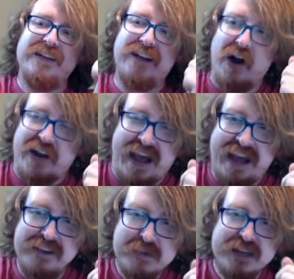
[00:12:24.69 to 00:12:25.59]

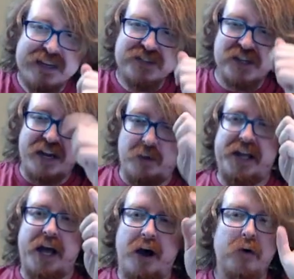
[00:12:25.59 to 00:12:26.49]
Okay? So here we
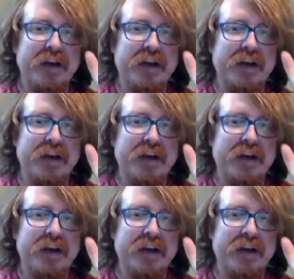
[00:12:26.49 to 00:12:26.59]
go.